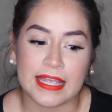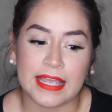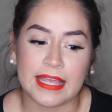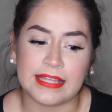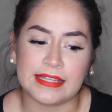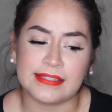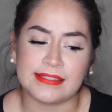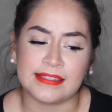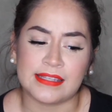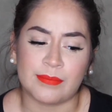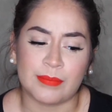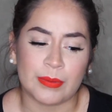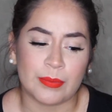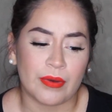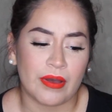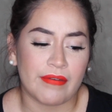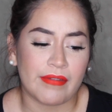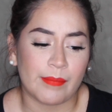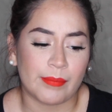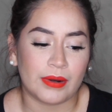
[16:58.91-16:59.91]
and some
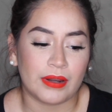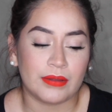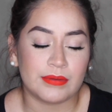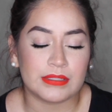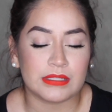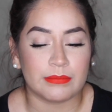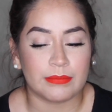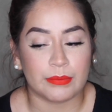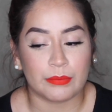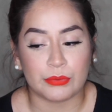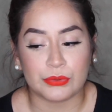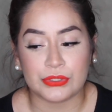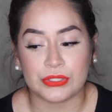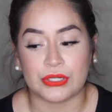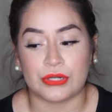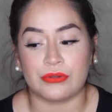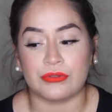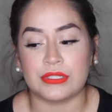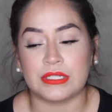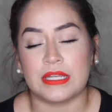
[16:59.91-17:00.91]
people have that problem, some people
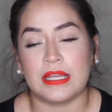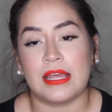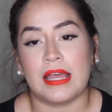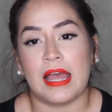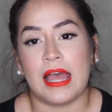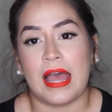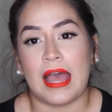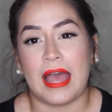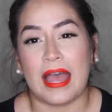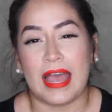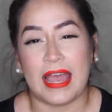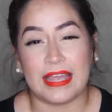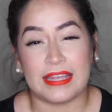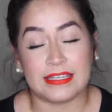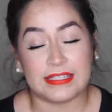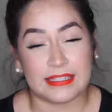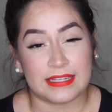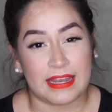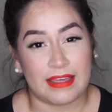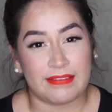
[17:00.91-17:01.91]
don't. I
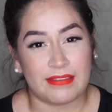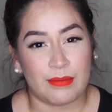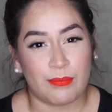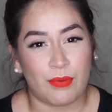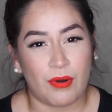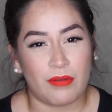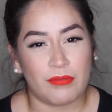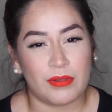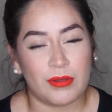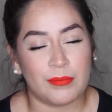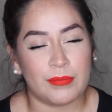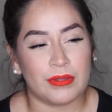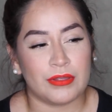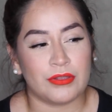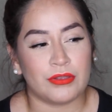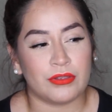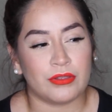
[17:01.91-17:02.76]
did have that problem.